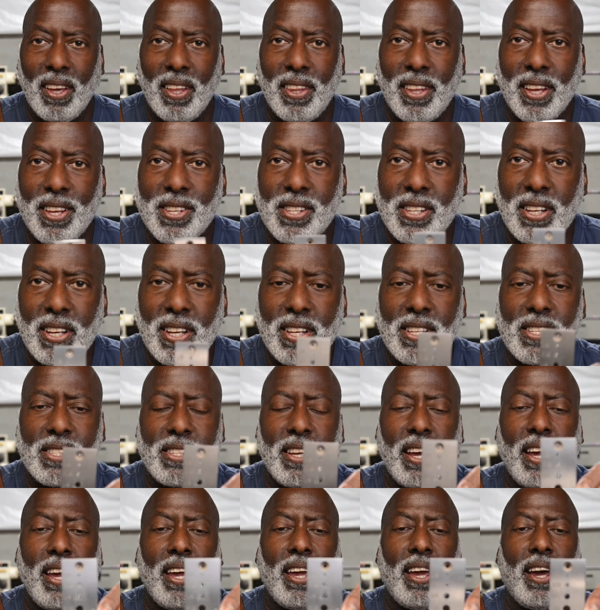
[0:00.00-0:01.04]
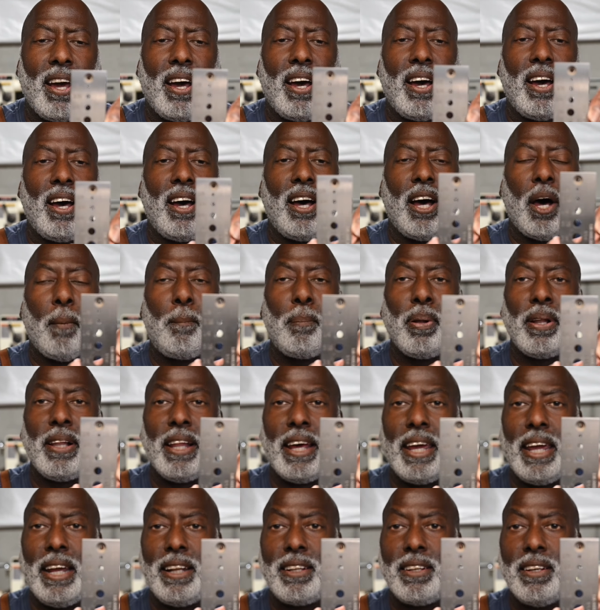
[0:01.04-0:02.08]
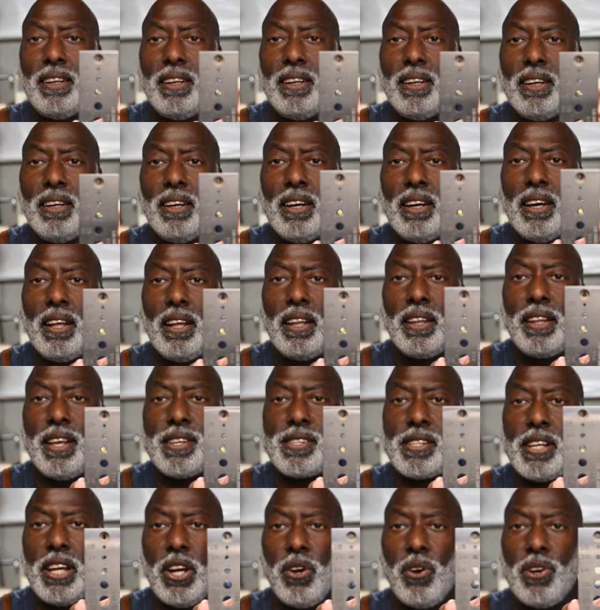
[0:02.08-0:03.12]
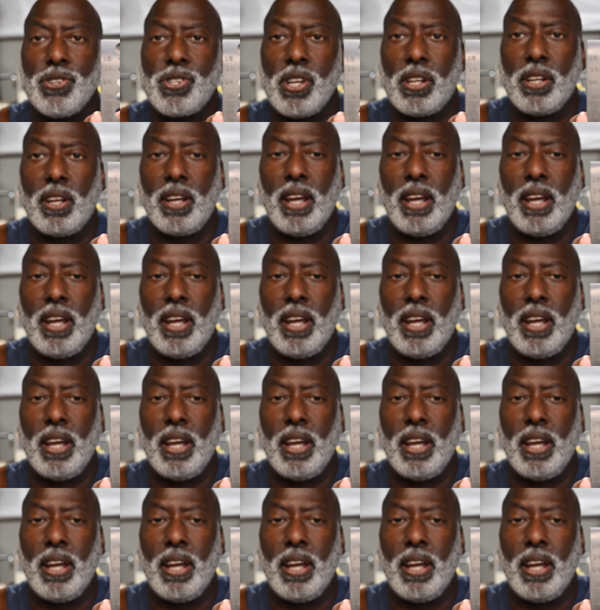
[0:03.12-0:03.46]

This is a plate. This here is an